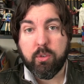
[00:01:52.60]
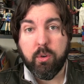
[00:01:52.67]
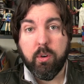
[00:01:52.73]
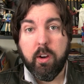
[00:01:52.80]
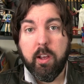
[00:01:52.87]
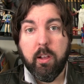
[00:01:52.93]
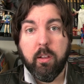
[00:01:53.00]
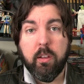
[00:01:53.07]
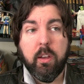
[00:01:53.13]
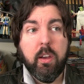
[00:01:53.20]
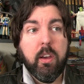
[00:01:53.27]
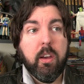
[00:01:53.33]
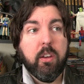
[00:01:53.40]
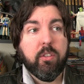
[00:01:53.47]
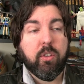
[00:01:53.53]
Cornell
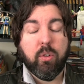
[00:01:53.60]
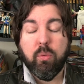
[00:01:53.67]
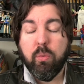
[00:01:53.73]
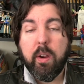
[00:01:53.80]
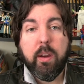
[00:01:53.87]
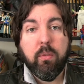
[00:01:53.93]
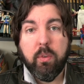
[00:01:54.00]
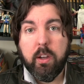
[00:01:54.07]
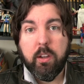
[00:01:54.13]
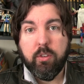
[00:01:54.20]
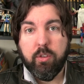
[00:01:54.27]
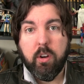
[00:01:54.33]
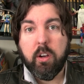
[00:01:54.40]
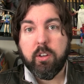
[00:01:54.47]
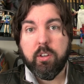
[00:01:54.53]
is a great
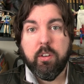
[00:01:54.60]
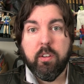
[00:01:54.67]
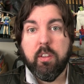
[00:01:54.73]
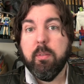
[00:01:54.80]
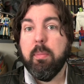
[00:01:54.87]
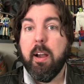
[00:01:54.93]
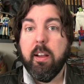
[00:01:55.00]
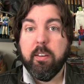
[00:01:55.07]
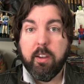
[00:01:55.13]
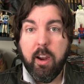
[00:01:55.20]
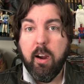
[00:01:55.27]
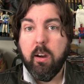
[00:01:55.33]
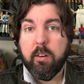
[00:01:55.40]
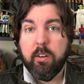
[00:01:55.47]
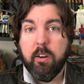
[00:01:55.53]
reintroduction to the Bond
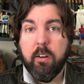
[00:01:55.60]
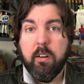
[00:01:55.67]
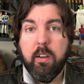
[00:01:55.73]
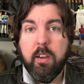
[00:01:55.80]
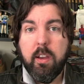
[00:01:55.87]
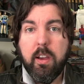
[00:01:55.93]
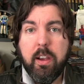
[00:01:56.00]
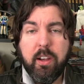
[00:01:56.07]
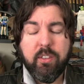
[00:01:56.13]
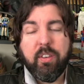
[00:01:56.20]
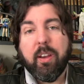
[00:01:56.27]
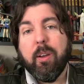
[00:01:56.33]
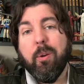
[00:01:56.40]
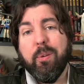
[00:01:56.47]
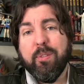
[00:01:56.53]
character. He's
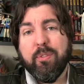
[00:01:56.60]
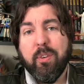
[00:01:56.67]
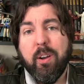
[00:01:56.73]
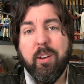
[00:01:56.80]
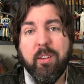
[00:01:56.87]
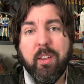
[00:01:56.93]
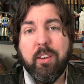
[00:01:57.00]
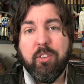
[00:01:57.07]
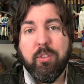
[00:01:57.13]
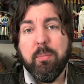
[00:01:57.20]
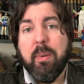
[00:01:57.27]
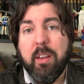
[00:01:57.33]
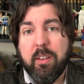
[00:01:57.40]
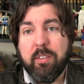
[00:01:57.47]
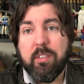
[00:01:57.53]
like an old friend that you
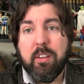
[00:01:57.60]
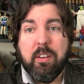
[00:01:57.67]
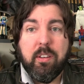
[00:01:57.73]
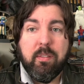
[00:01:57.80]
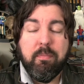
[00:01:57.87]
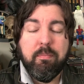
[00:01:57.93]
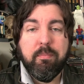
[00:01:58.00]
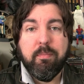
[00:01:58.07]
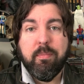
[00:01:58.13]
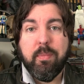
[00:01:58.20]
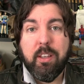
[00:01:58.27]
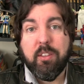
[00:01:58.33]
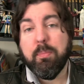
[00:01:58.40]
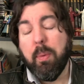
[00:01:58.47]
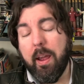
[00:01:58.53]
missed, and
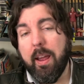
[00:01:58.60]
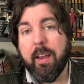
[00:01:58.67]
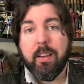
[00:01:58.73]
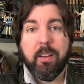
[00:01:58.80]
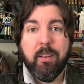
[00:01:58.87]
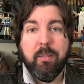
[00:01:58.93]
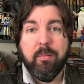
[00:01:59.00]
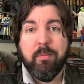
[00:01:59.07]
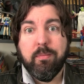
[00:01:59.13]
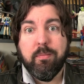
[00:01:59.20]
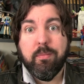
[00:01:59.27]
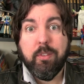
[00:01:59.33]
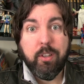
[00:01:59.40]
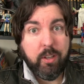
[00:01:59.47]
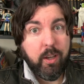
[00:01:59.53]
he's back
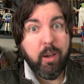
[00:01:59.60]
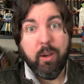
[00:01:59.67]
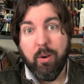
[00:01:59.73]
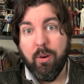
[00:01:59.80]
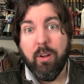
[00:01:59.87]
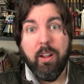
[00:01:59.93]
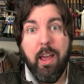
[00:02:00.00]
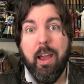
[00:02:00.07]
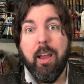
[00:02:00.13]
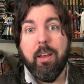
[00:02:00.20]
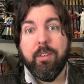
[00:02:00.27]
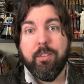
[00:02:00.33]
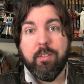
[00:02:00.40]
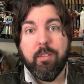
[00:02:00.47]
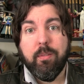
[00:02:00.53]
to kick all
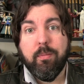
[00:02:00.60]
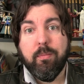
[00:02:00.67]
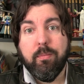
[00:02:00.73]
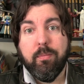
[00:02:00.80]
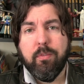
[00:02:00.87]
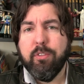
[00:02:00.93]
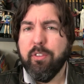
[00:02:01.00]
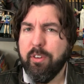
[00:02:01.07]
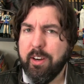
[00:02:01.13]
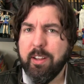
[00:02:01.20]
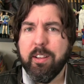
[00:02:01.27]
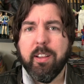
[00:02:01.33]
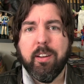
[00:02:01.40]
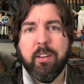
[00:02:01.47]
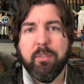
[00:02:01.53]
ass. For
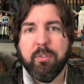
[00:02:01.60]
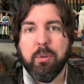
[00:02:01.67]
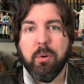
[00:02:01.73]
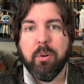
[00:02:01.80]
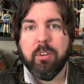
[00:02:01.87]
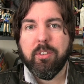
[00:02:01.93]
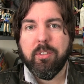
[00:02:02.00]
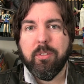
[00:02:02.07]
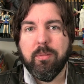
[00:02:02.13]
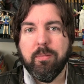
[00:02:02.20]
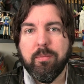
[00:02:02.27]
England, of course.